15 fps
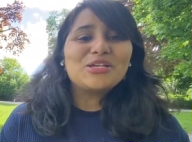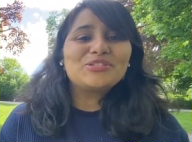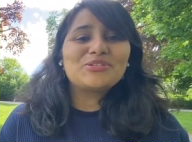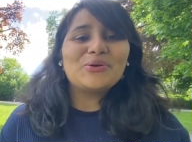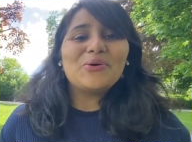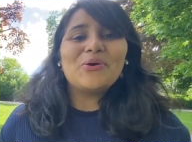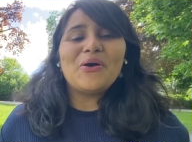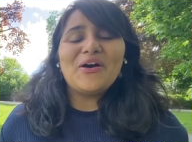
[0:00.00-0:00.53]

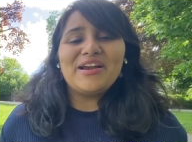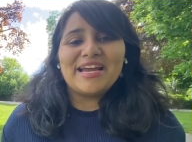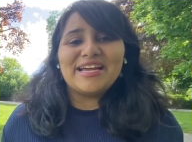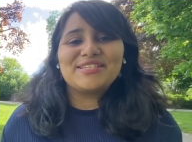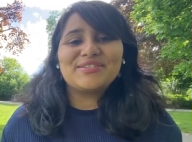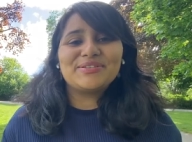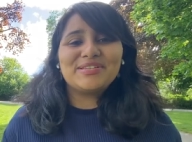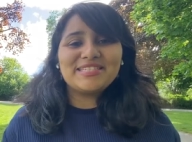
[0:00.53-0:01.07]
So,
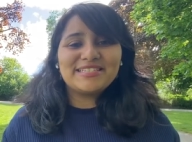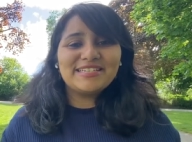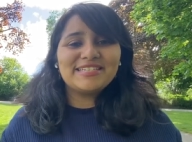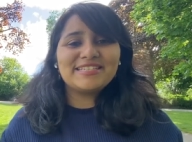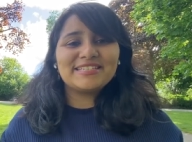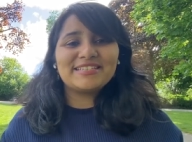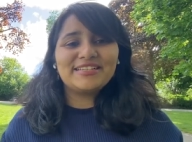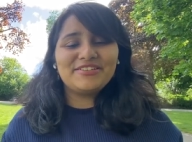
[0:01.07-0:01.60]
alright, so this
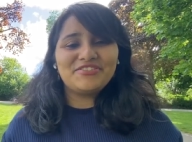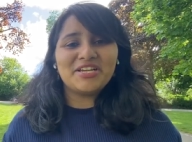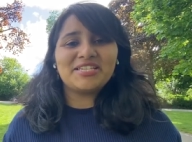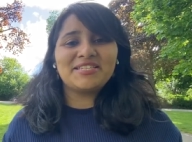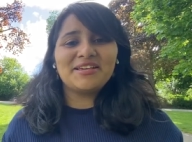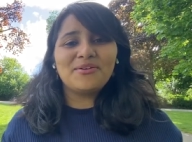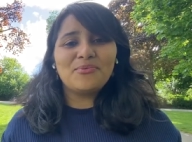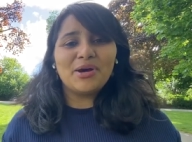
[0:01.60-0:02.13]
is the
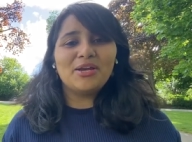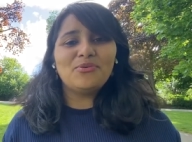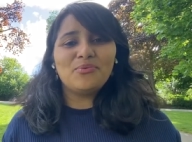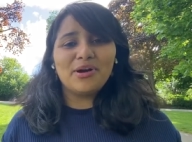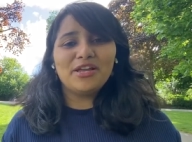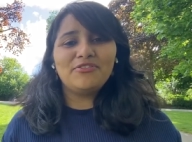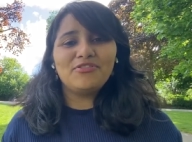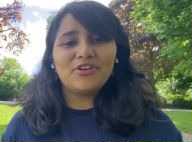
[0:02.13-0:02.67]
dressing
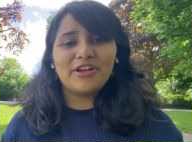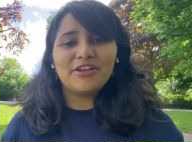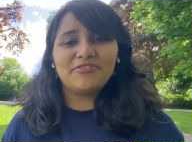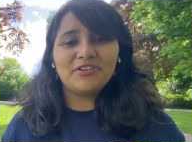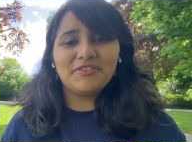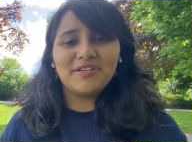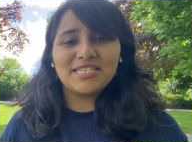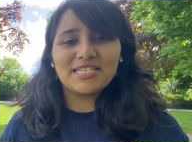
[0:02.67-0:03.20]
101 for
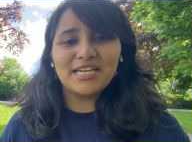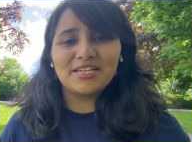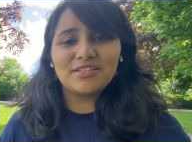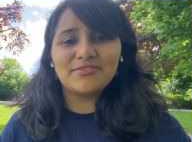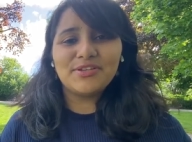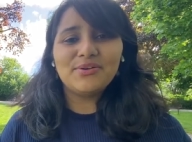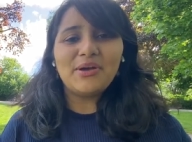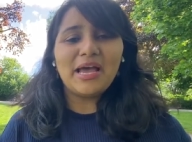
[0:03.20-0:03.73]
F1 visa
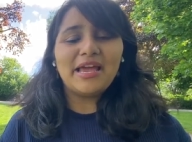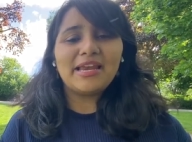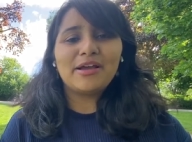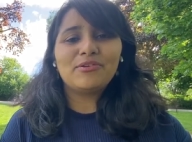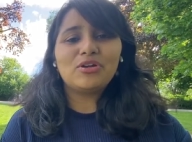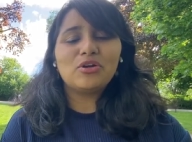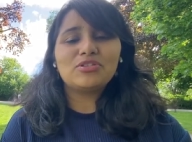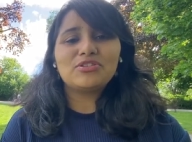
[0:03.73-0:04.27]
interview, and I
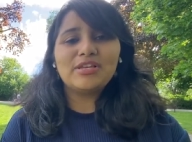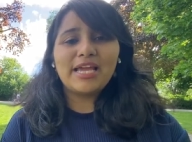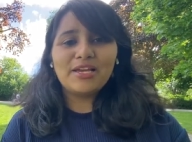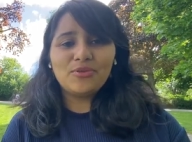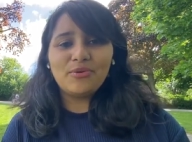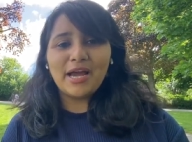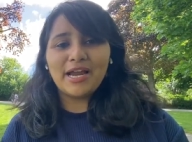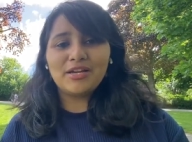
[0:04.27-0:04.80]
would also
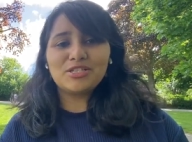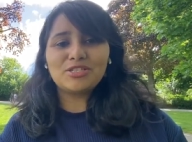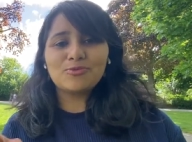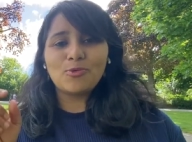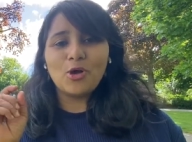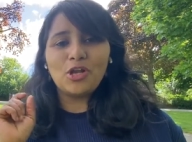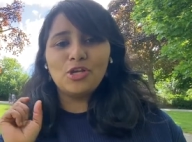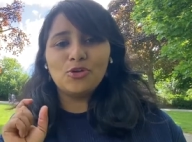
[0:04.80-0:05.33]
like to add a
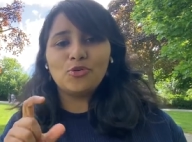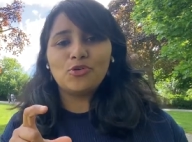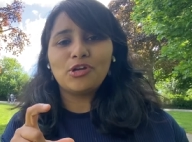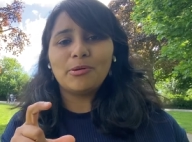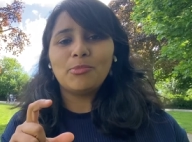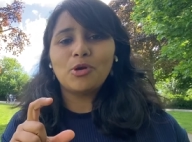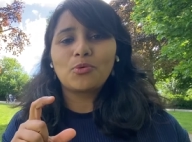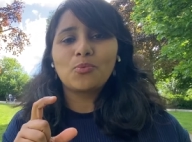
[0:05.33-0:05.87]
small note
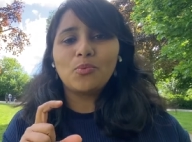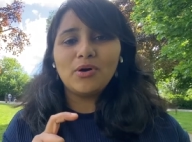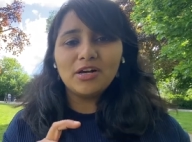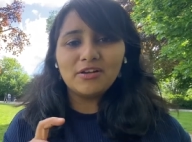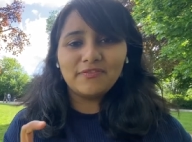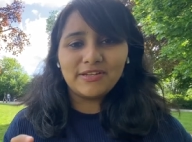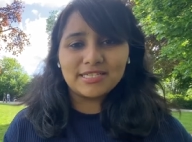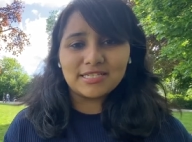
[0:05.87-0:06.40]
about
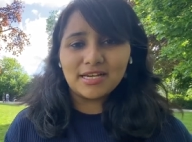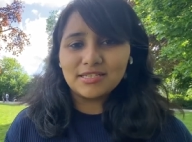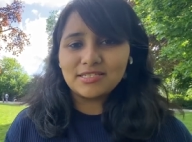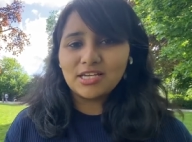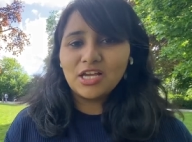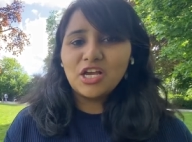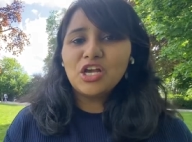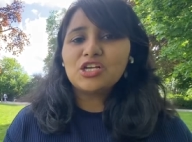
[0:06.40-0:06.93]
work visas.